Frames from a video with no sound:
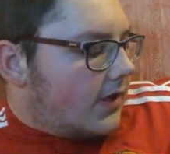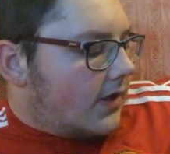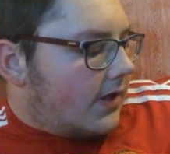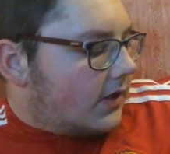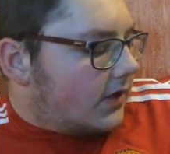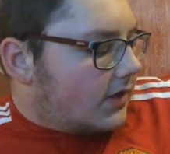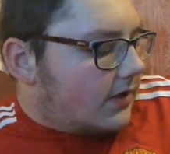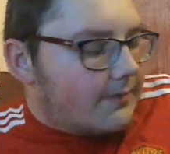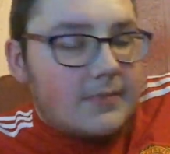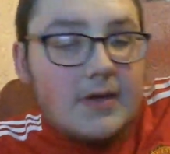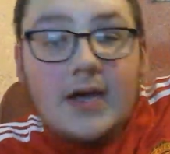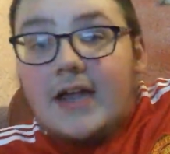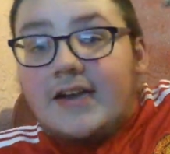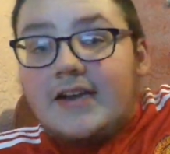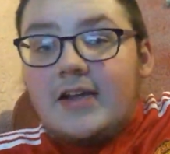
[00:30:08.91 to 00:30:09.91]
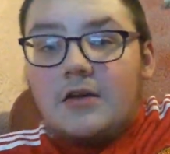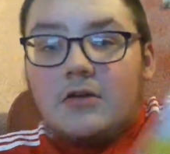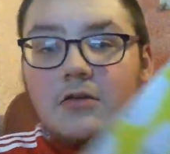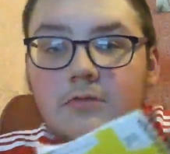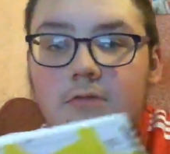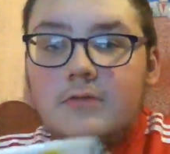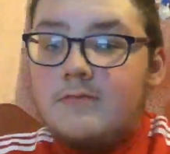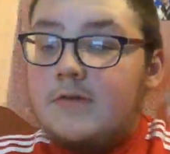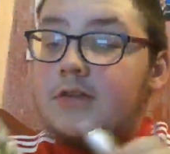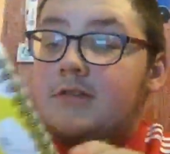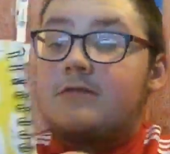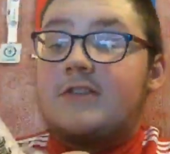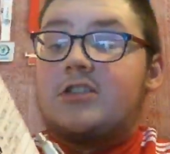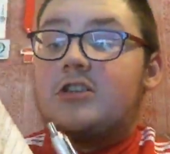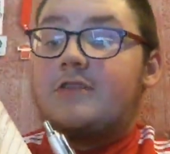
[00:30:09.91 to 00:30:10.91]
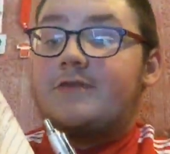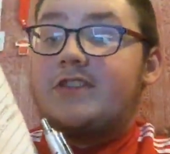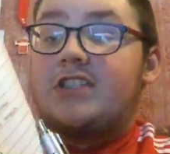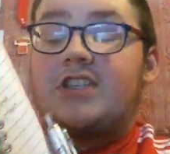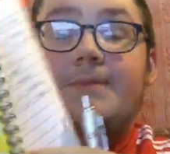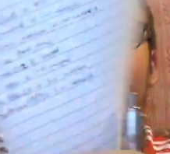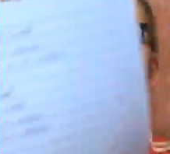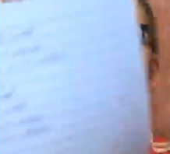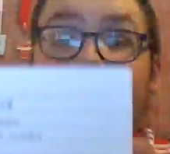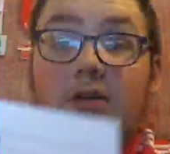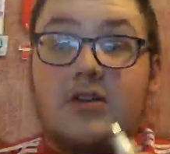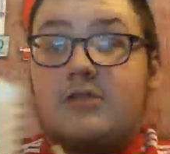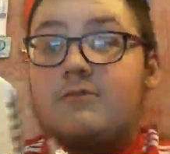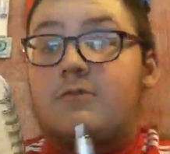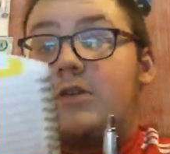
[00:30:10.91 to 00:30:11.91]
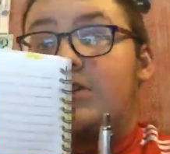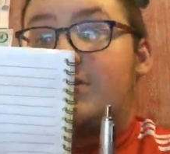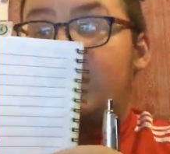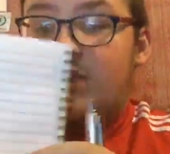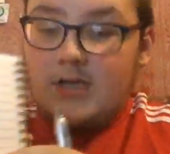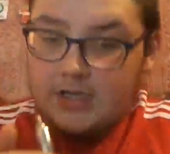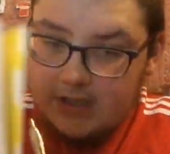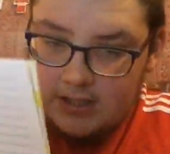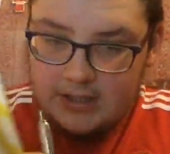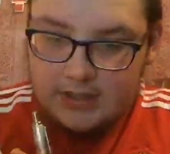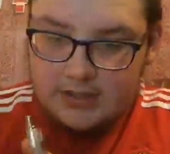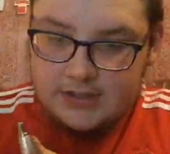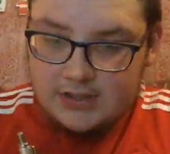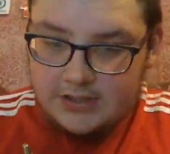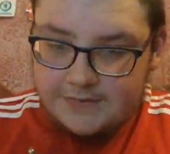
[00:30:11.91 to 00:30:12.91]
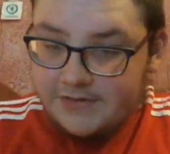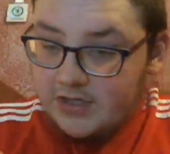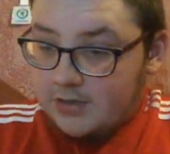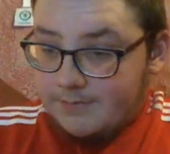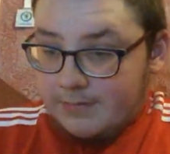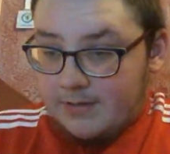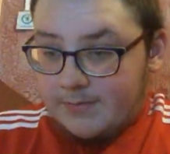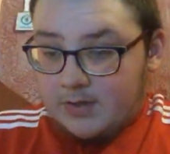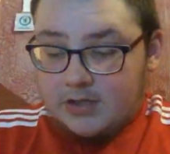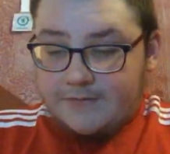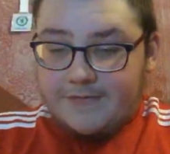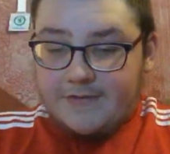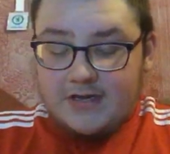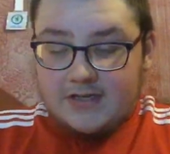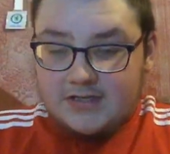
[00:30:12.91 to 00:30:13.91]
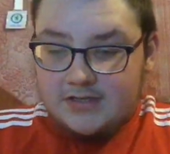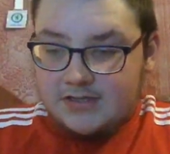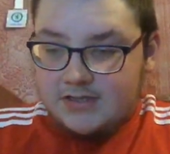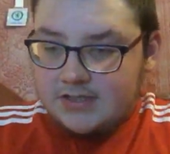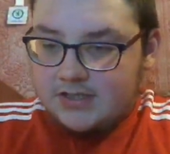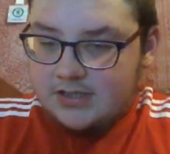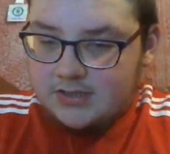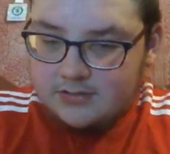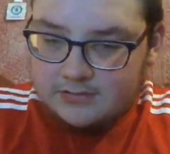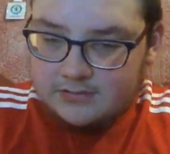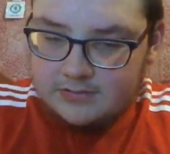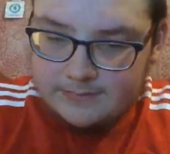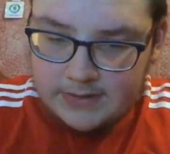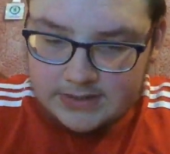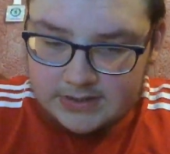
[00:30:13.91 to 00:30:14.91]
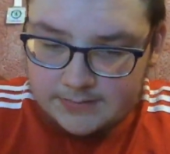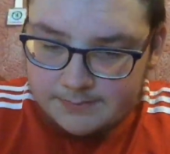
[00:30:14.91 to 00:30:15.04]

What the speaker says: And now we'll switch over to the Bayern Munich one. And if you're not a Bayern Munich fan, then it doesn't matter.